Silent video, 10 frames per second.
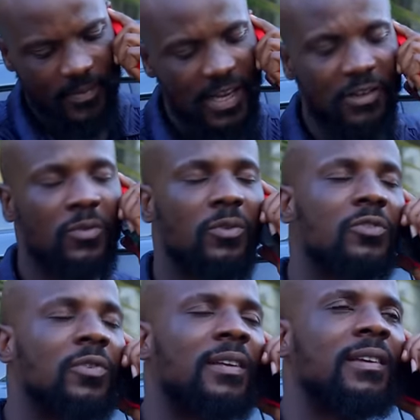I just
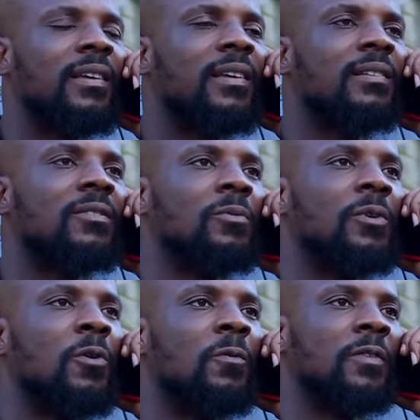want you and the kids to be
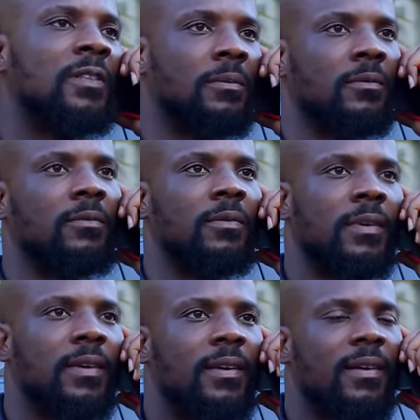comfortable
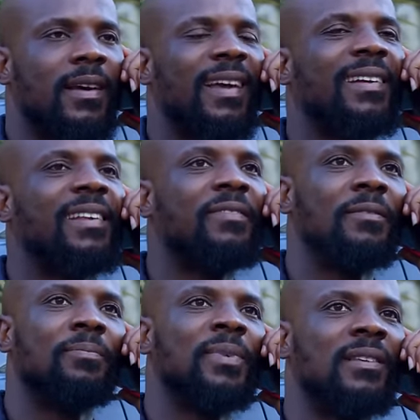and live
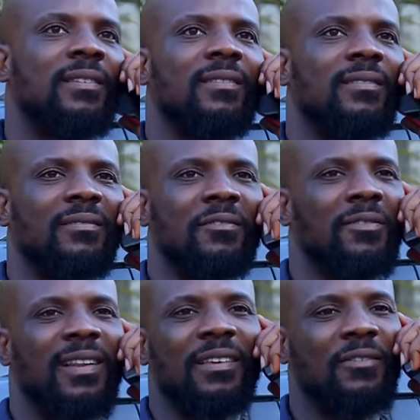in peace,
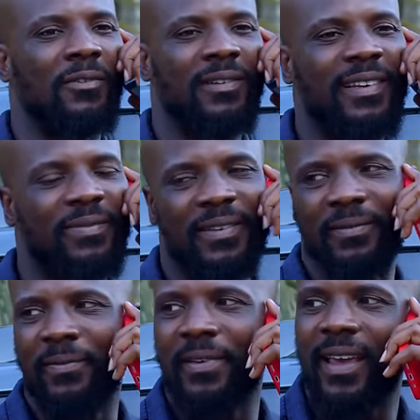not like you're living in
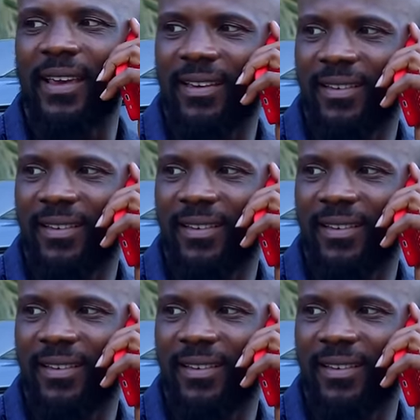fear.